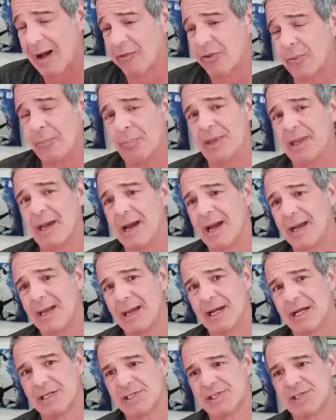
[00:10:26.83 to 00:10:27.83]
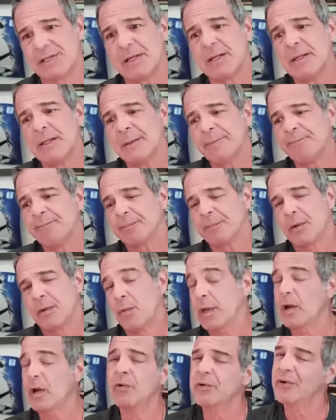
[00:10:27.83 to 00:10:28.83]
the BIS, we
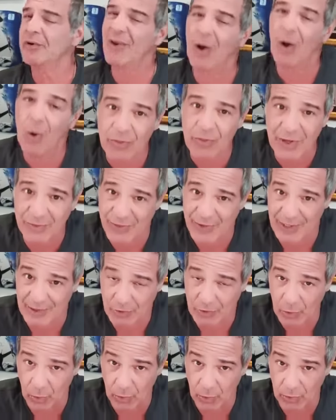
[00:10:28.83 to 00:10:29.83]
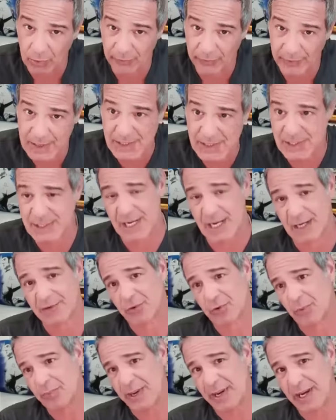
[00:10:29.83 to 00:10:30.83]
don't know that they told these
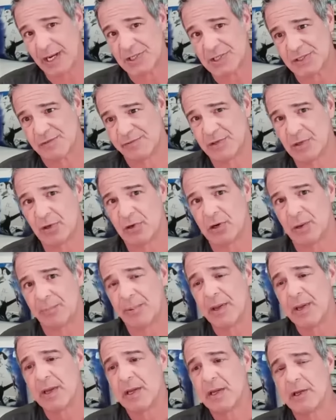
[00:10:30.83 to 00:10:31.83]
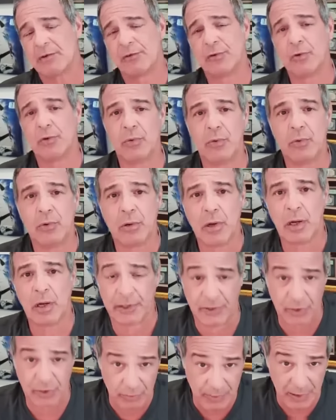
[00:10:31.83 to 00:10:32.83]
central banks of Europe to
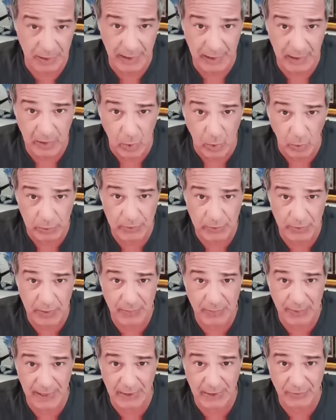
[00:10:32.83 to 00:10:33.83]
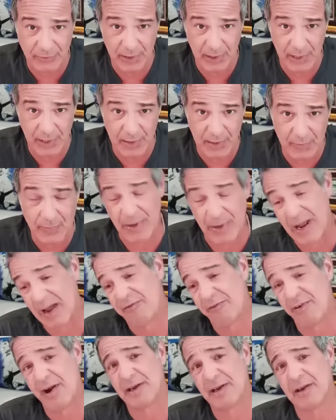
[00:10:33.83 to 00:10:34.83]
accumulate gold and repatriate it, but I
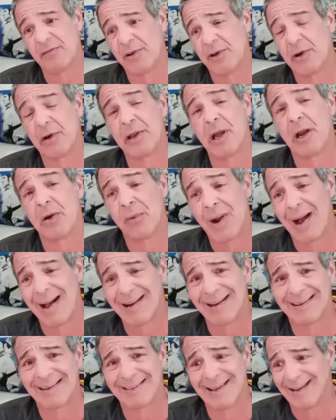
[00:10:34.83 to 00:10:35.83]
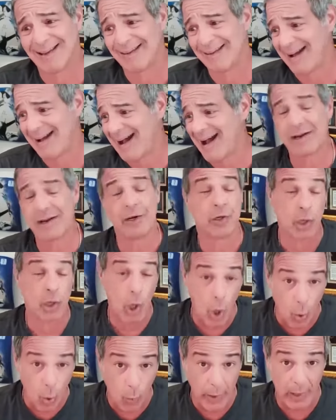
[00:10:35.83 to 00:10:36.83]
find it very ironic that out of
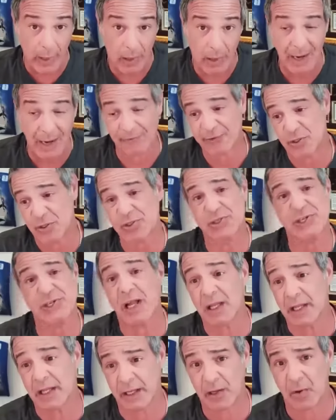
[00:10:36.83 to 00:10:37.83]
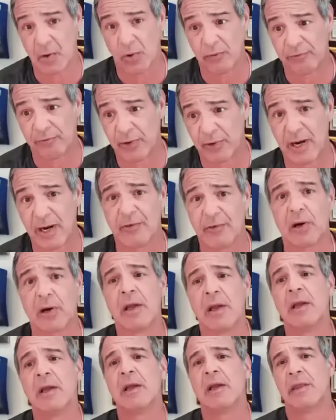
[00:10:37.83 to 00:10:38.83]
nowhere, after selling gold forever,
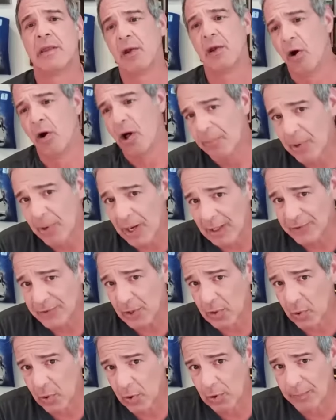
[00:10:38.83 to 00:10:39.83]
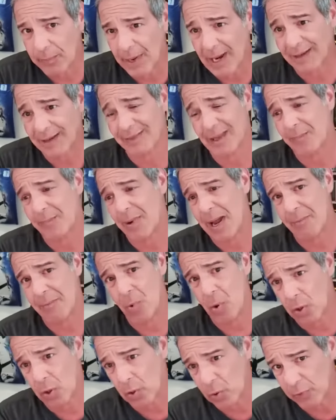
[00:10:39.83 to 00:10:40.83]
they all brought their gold back. They buy
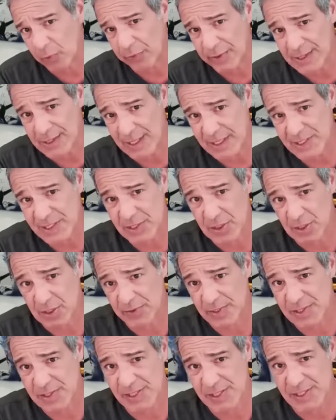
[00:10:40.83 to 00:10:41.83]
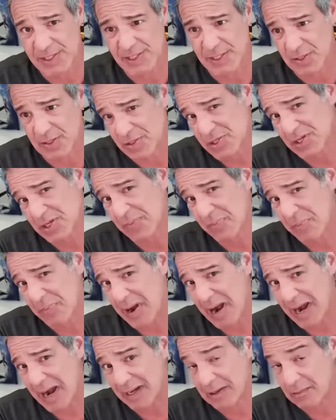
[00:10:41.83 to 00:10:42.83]
more gold the next year in the 60 years
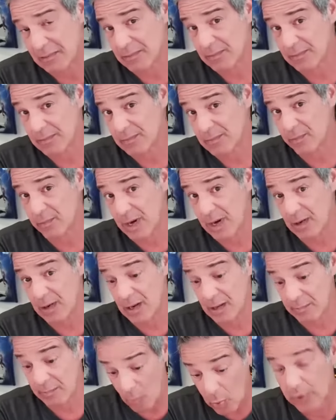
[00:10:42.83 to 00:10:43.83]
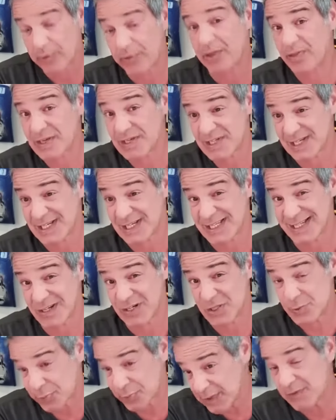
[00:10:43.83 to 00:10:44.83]
combined, more than the 60
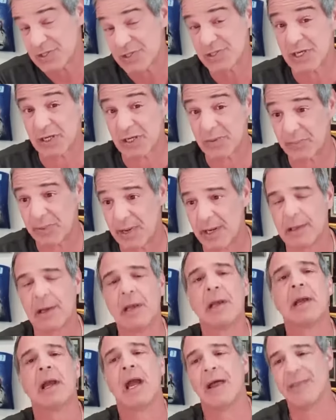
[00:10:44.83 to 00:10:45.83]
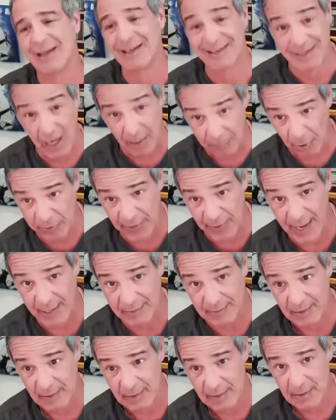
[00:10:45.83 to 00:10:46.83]
years previously combined, and then double
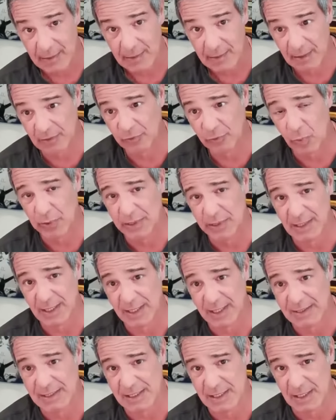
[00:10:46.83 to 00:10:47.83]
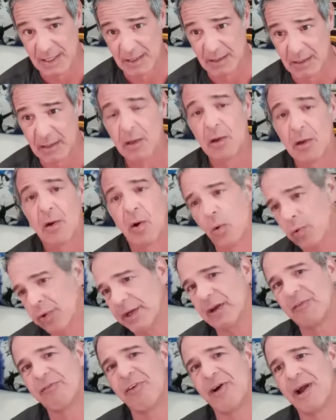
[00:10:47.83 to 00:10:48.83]
that in 2019, only
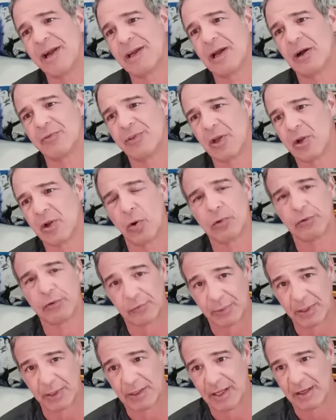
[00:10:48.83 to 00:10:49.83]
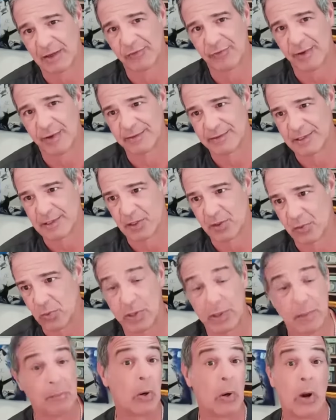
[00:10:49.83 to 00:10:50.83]
to find out that gold was reclassified tier
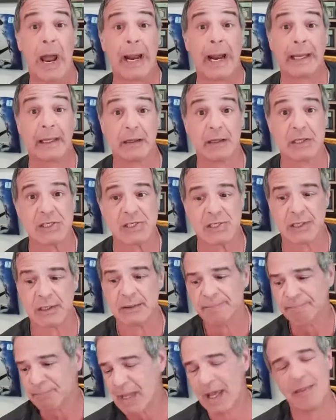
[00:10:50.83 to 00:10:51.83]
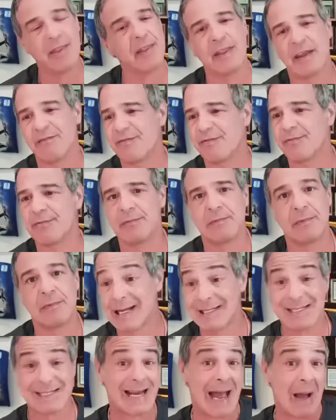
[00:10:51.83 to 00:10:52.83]
1 miraculously. And then they've not
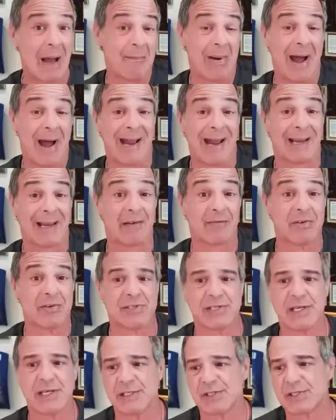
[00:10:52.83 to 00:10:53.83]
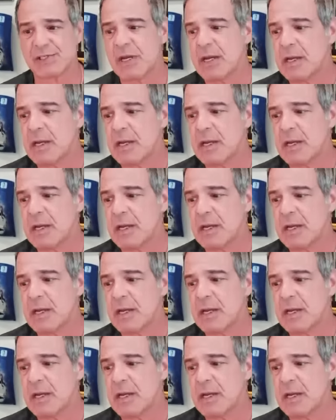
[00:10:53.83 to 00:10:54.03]
stopped buying ever since.